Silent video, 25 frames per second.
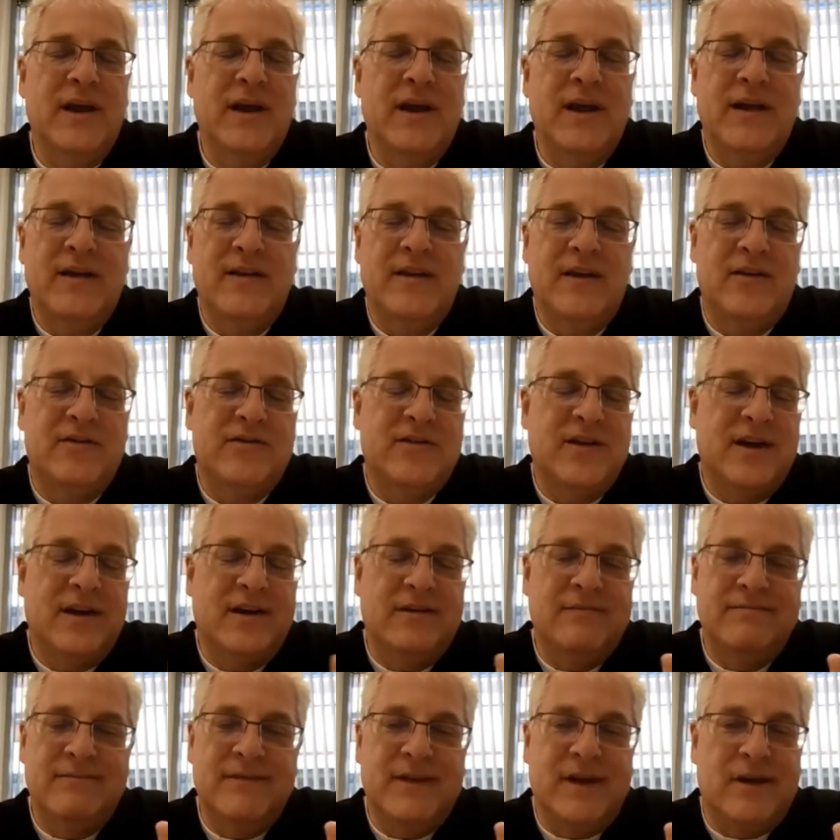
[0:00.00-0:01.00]
they said,
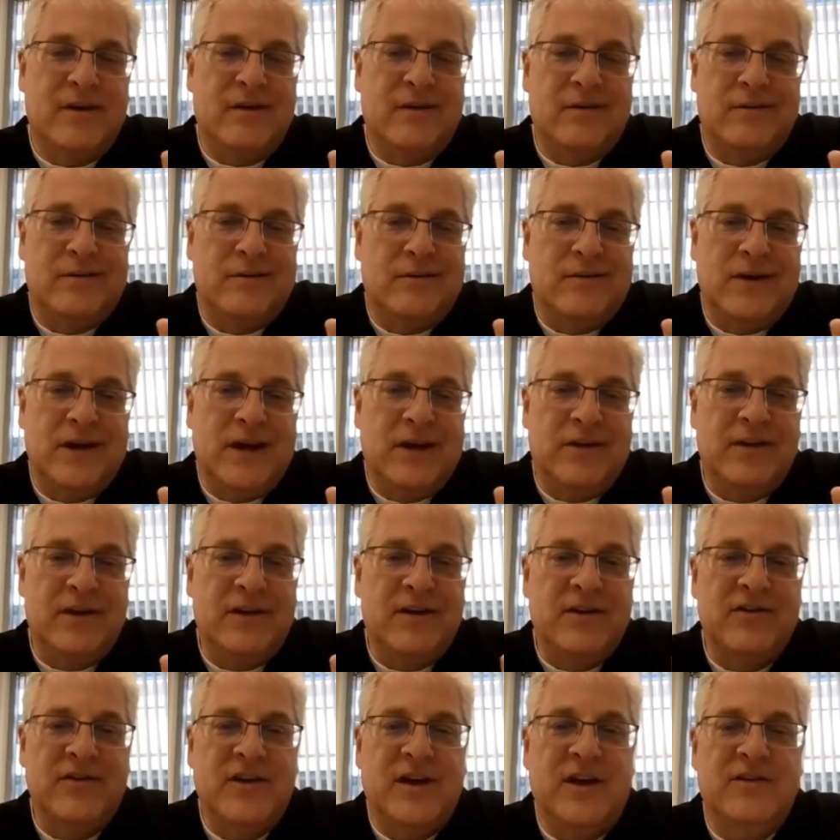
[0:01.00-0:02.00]
you need to
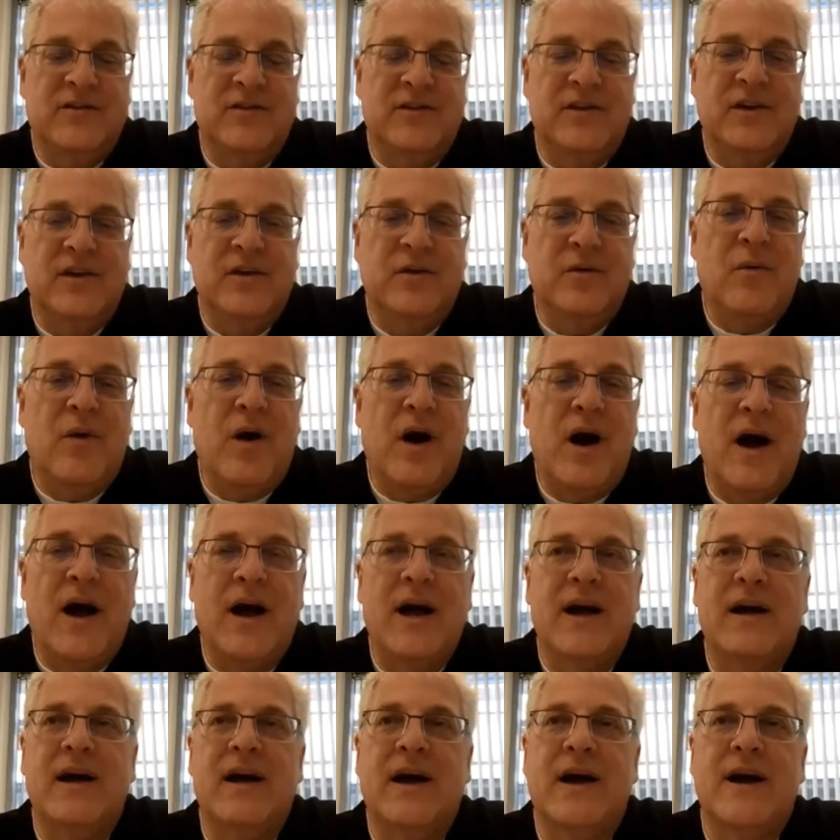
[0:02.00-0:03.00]
change the UI
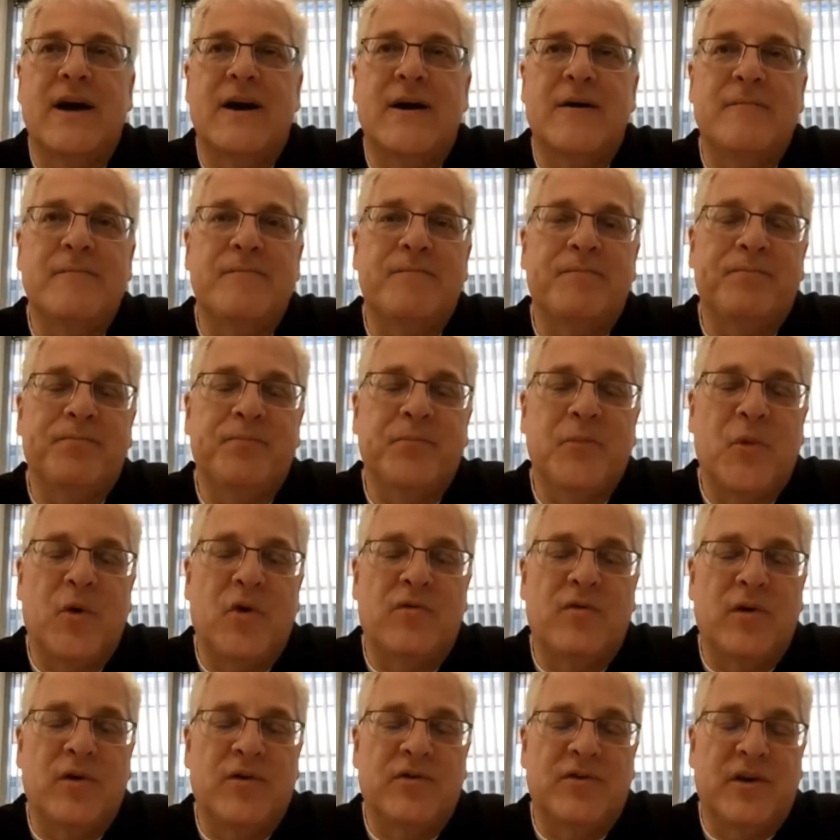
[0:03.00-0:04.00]
or
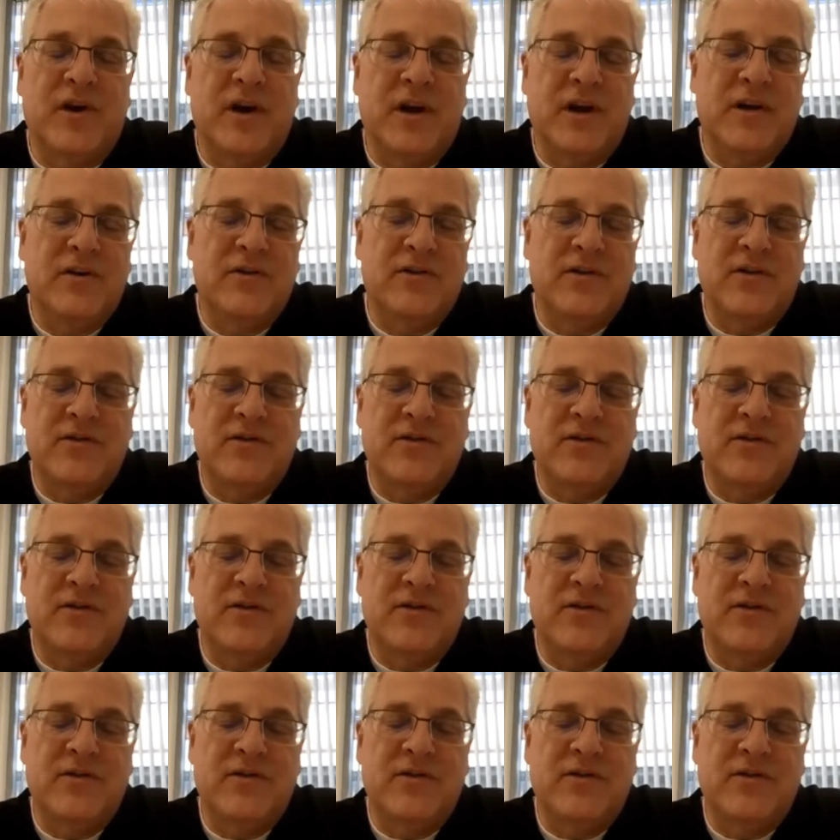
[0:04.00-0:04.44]
folks aren't going to use it.